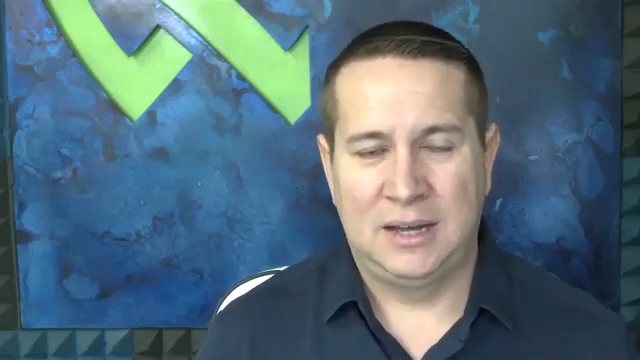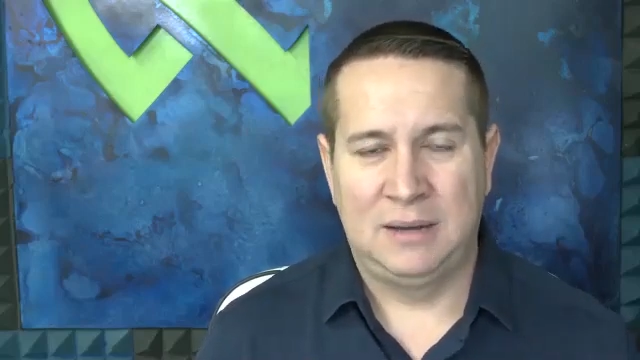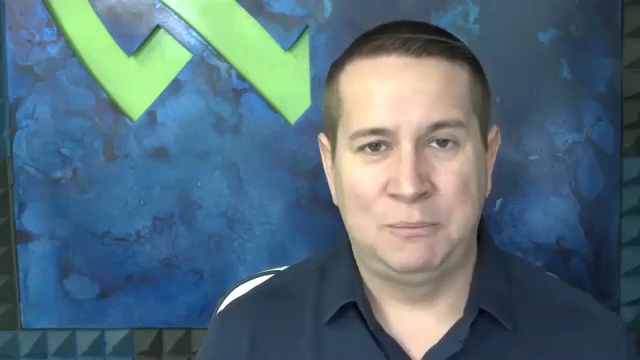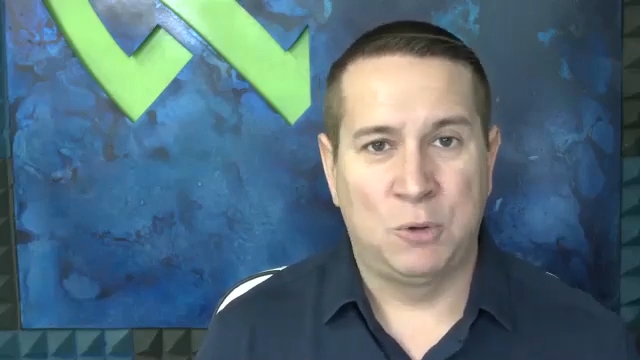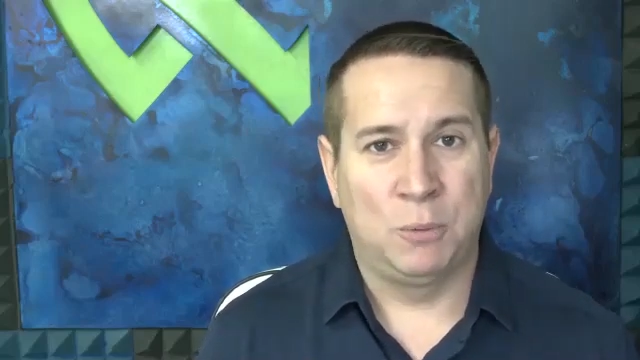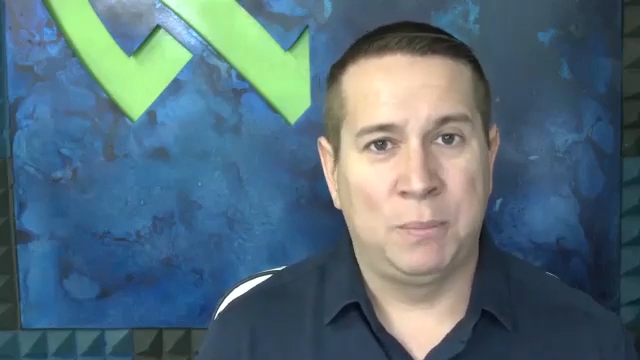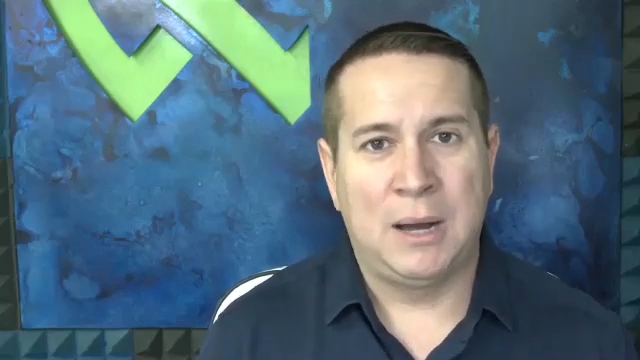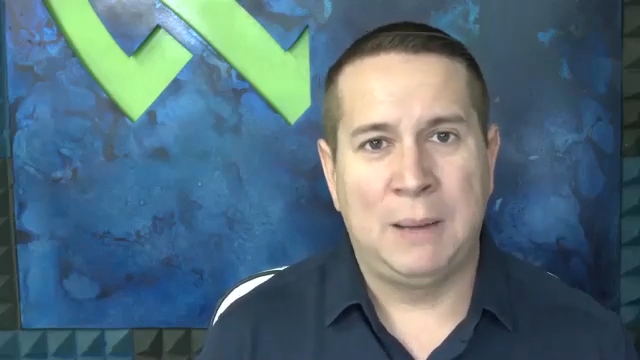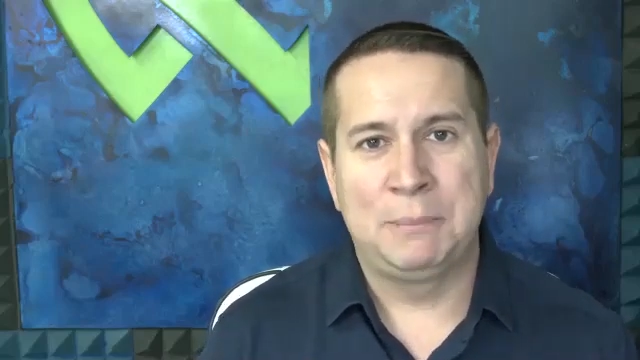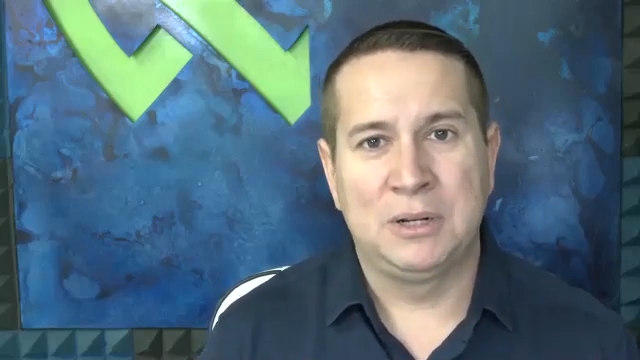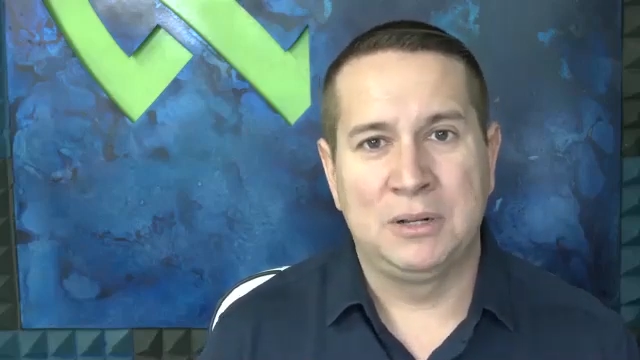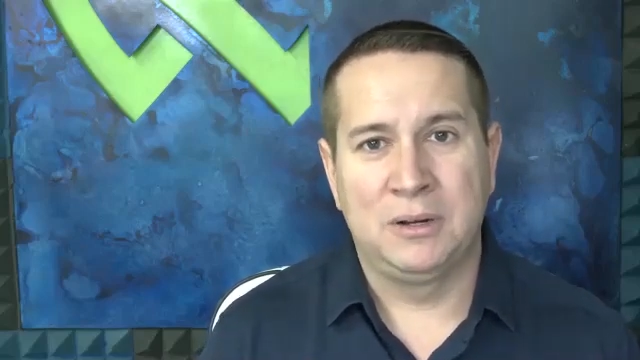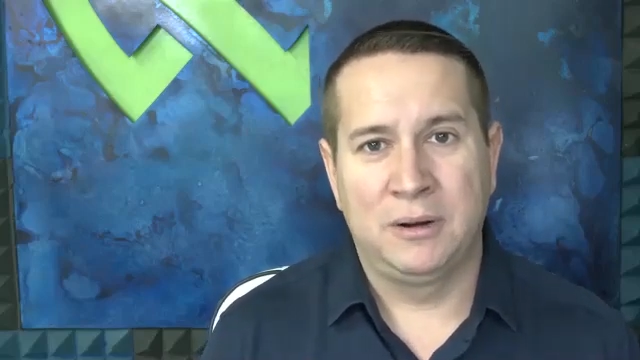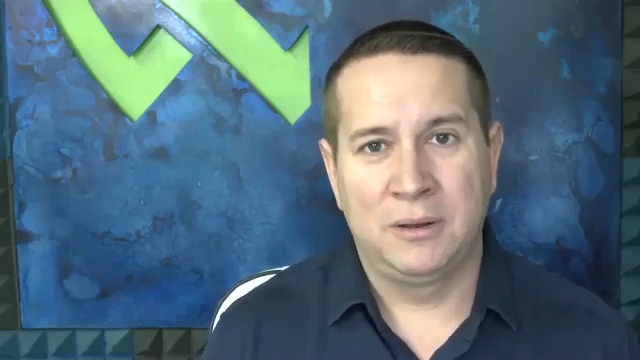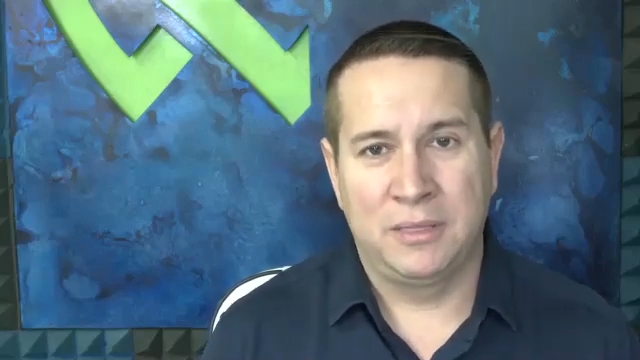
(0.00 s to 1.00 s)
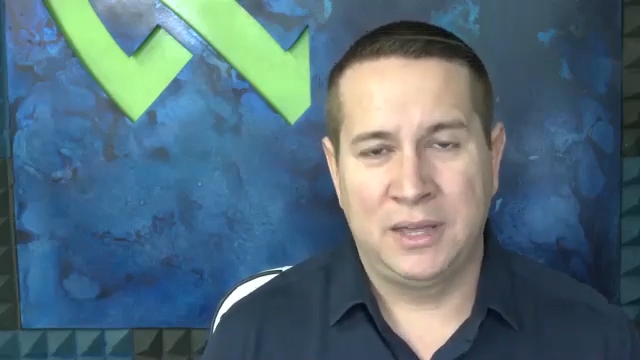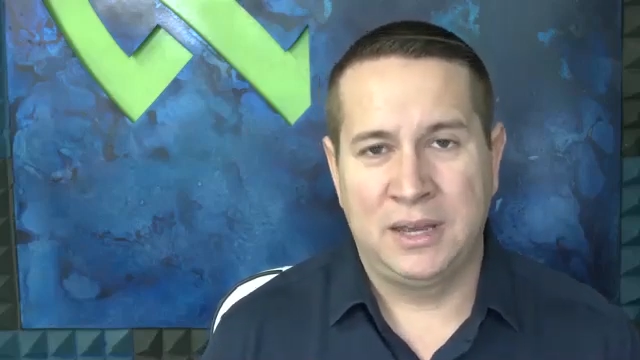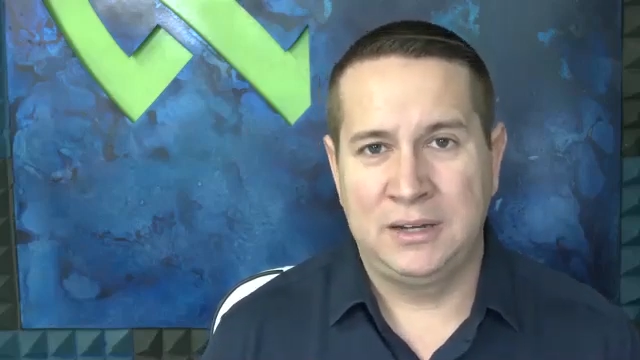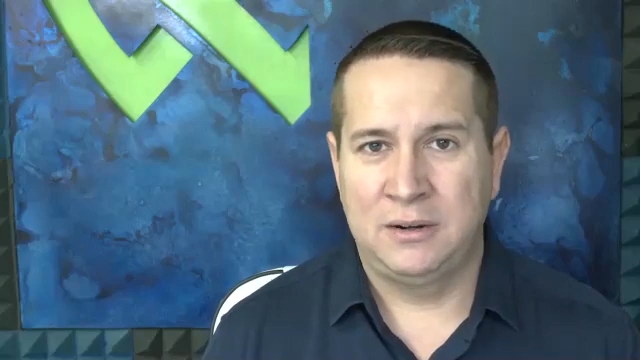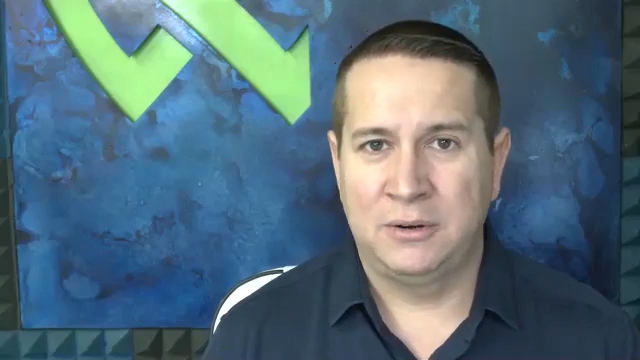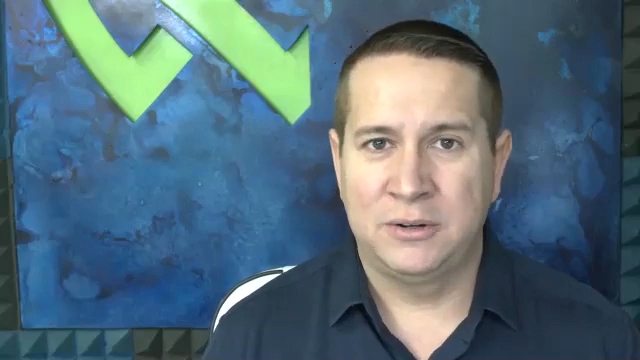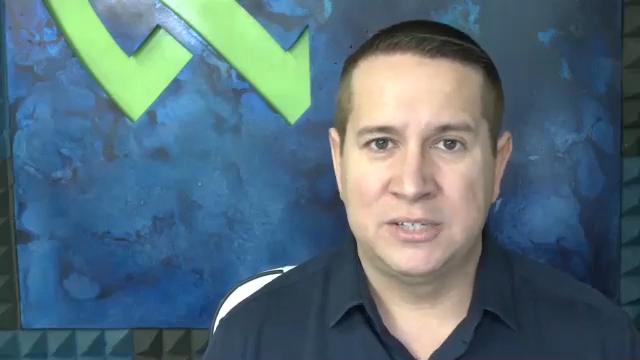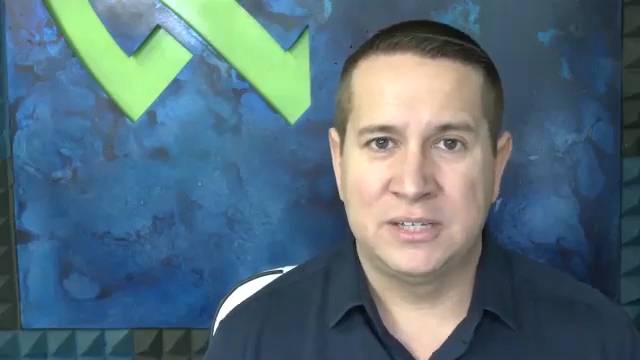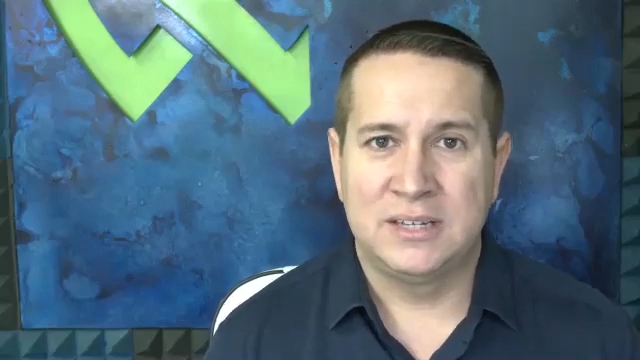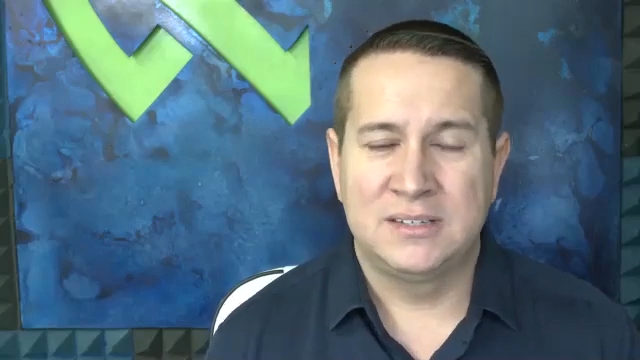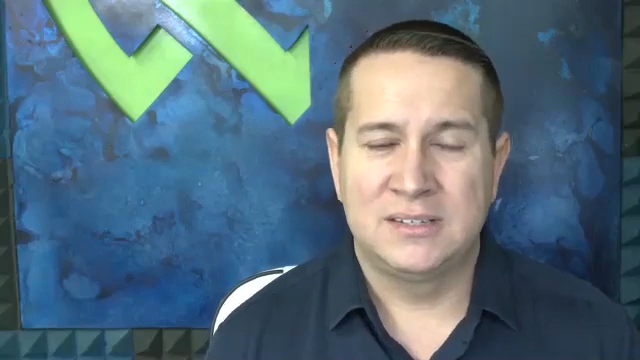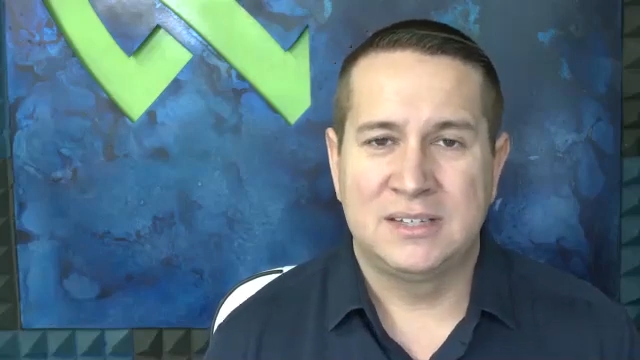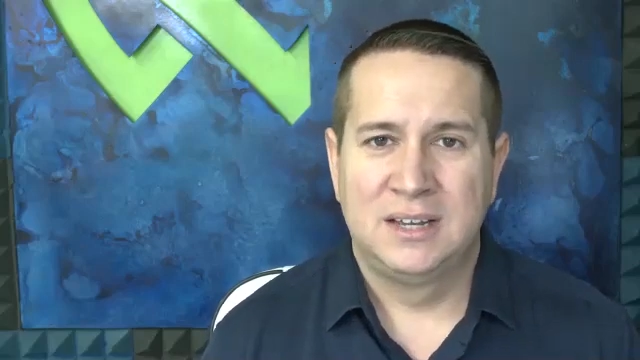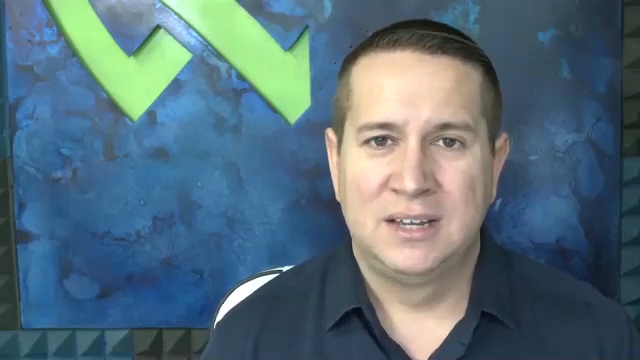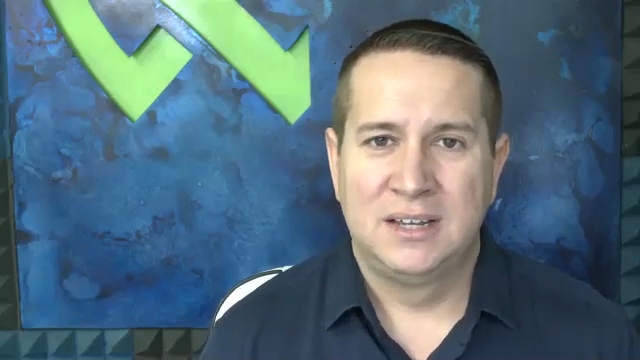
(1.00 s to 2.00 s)
more popular than yours
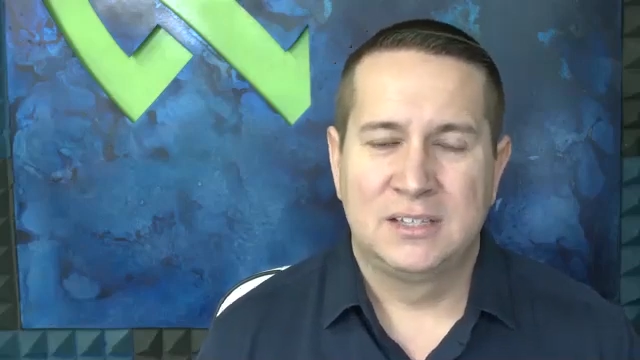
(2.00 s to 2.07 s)
is.